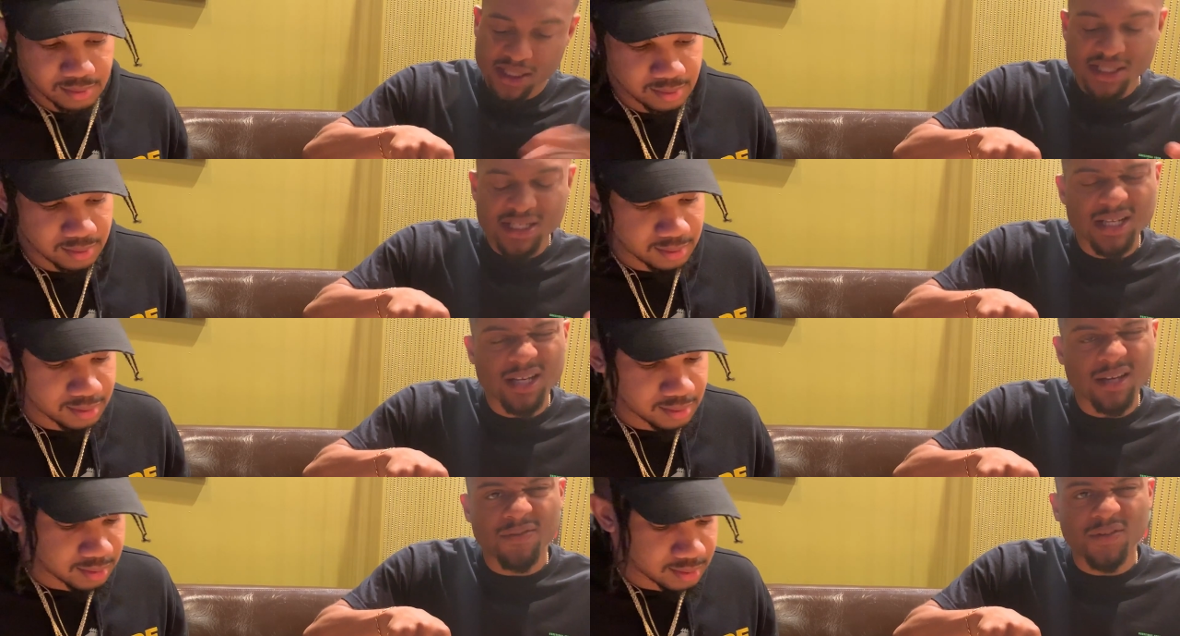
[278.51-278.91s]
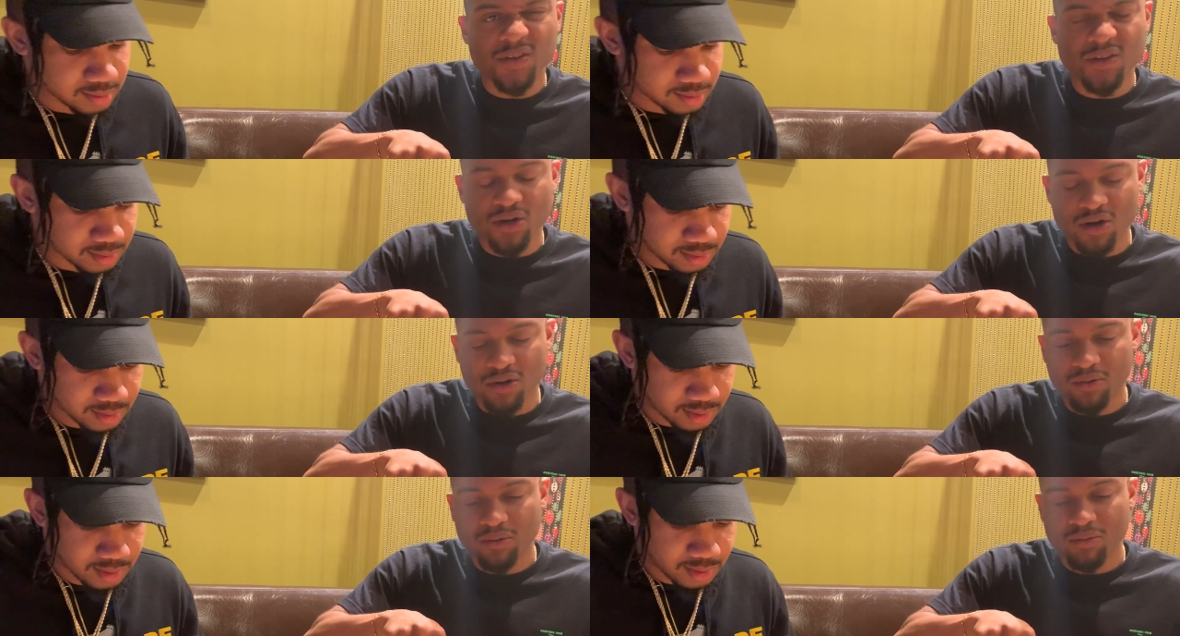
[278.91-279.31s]
Speaker 1: See if,
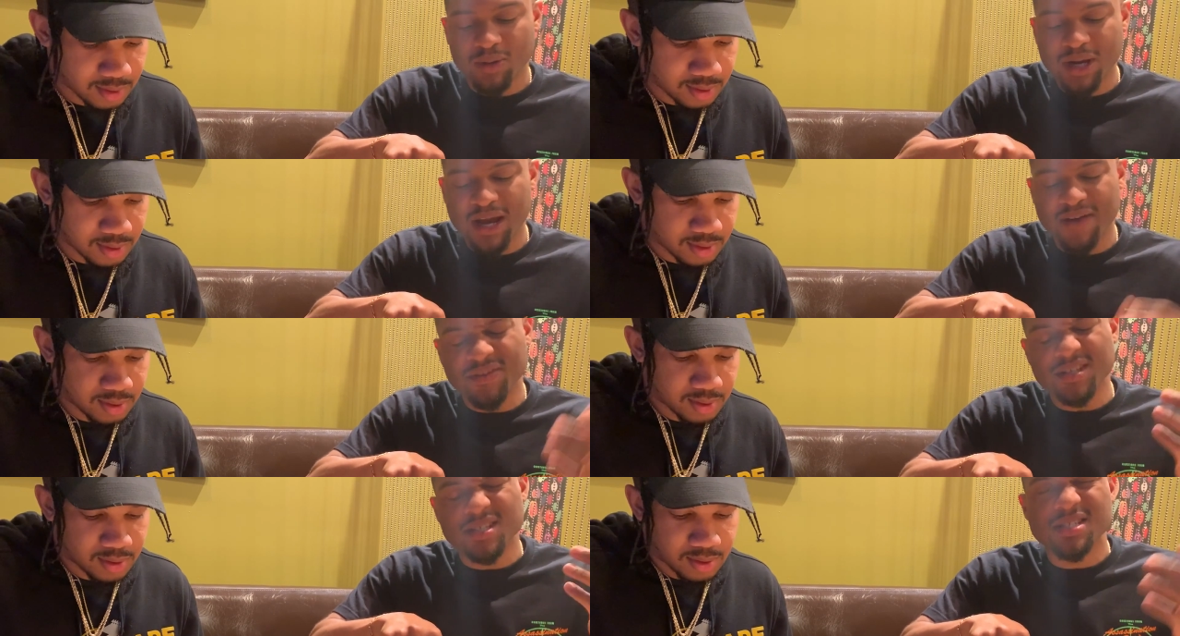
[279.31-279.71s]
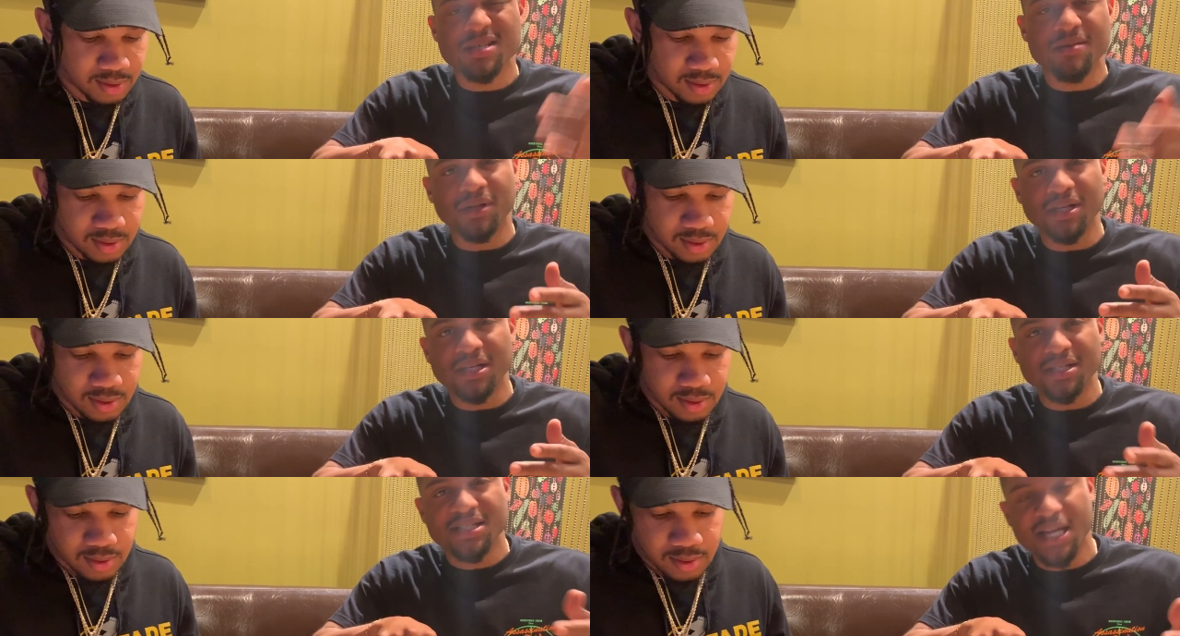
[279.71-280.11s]
you know, we have the
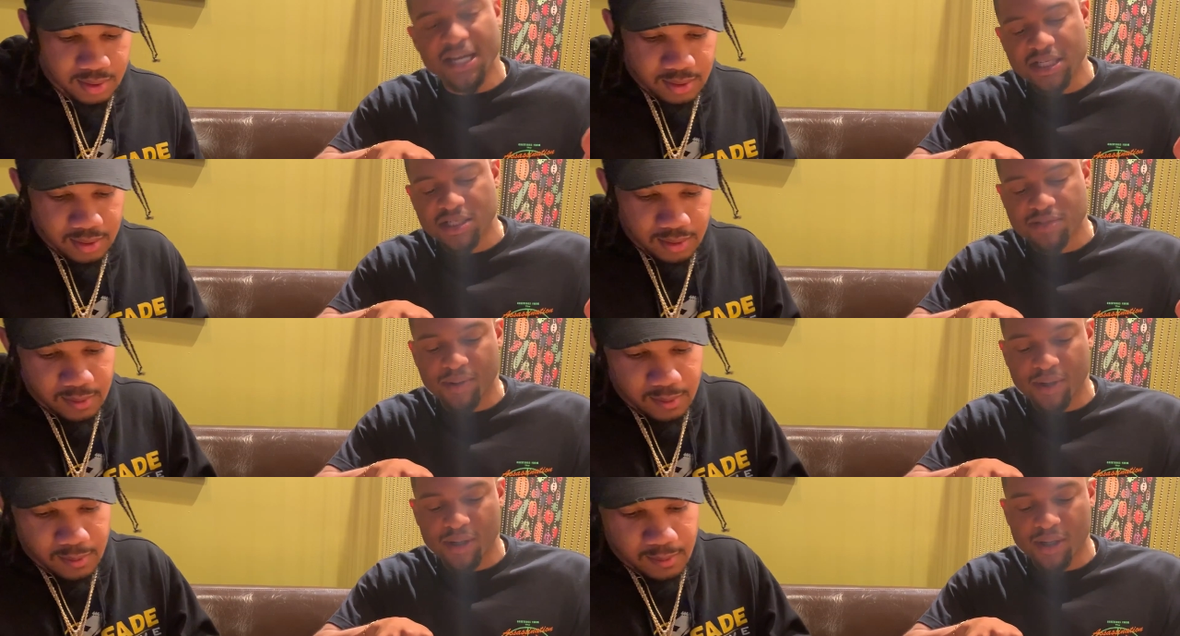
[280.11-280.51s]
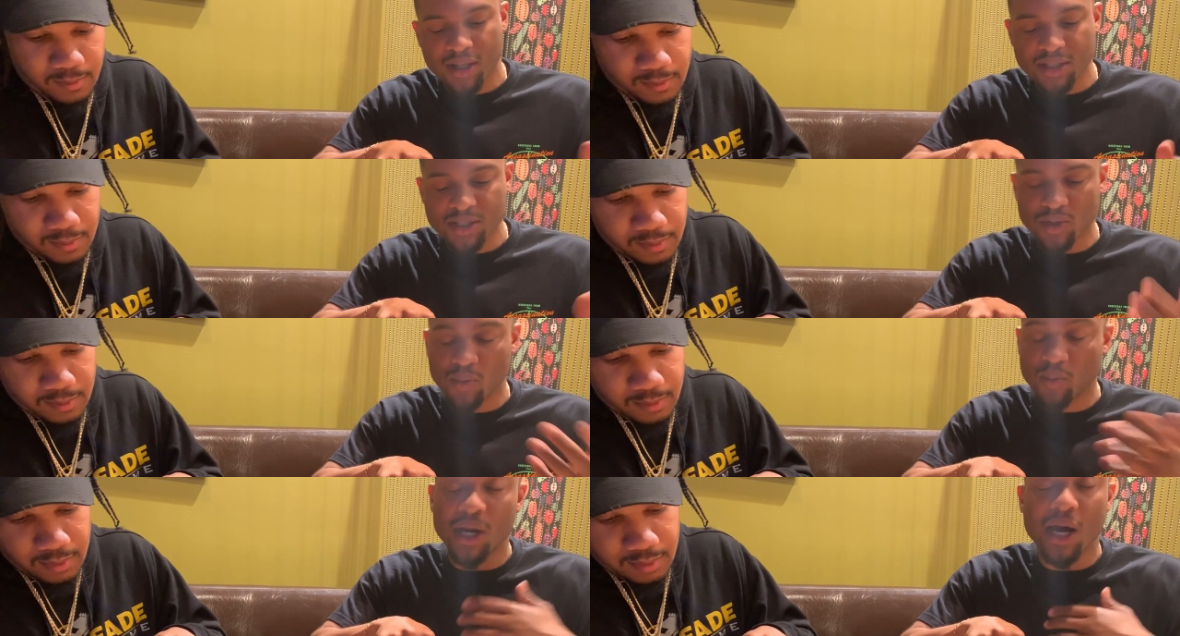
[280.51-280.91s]
similar taste
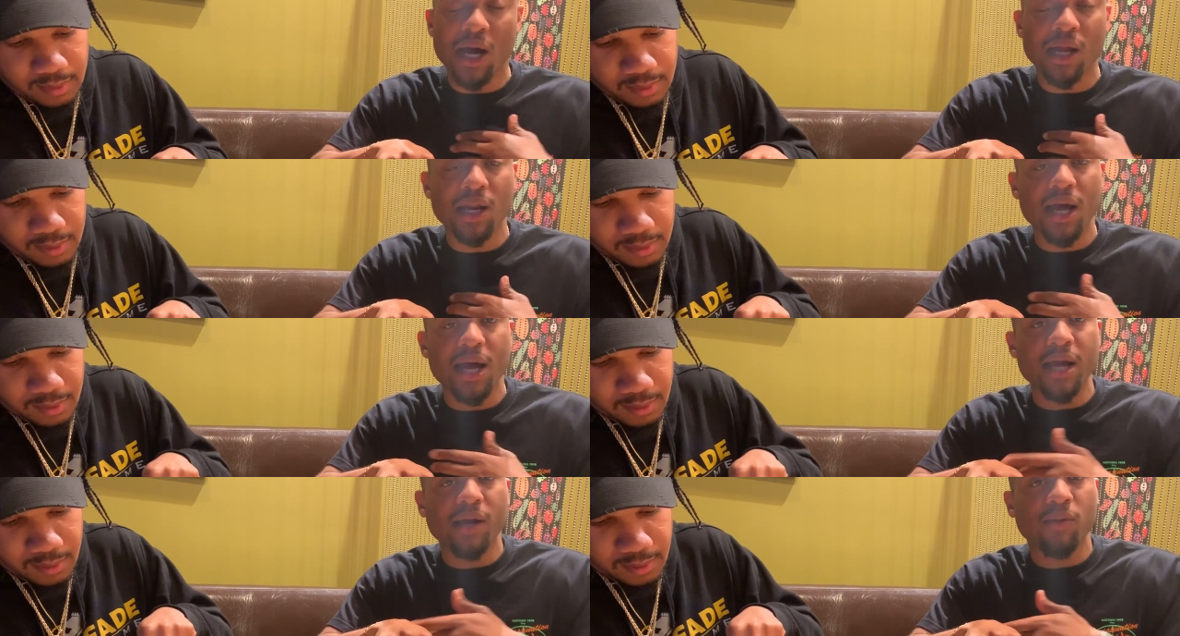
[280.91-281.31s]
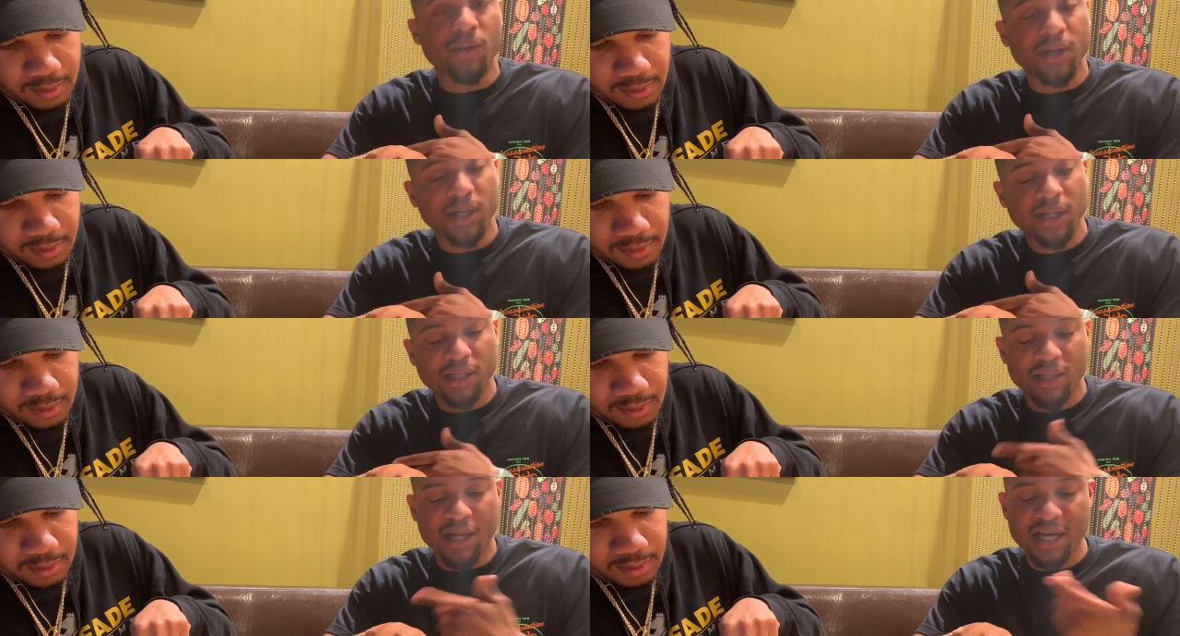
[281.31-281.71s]
buds or what I like
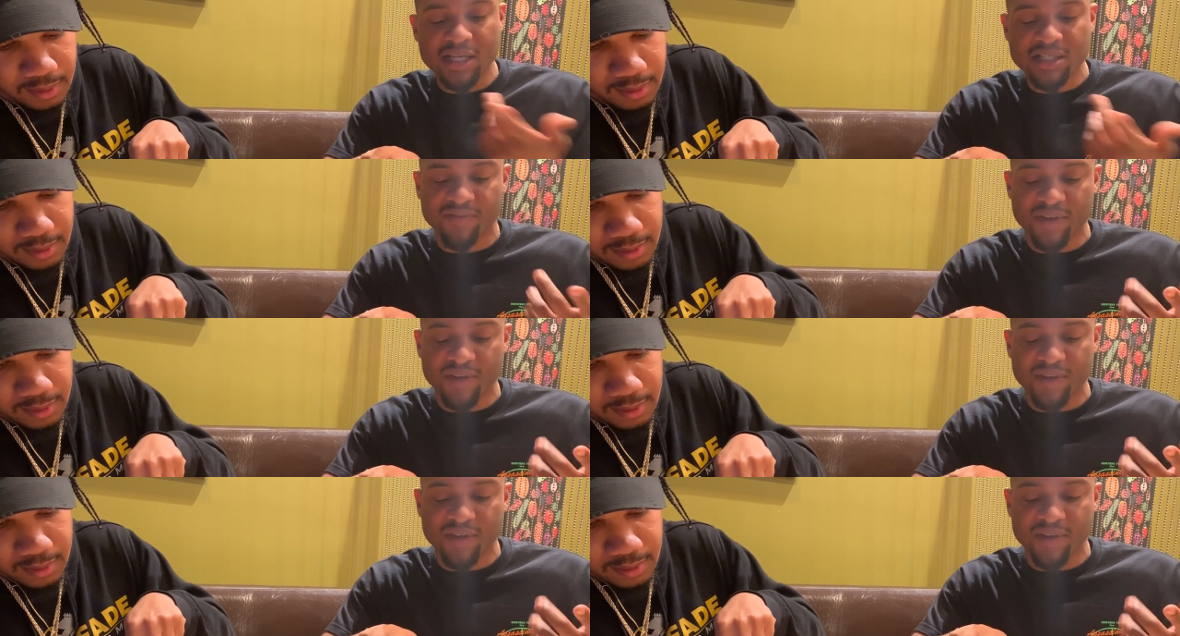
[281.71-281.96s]
or he likes,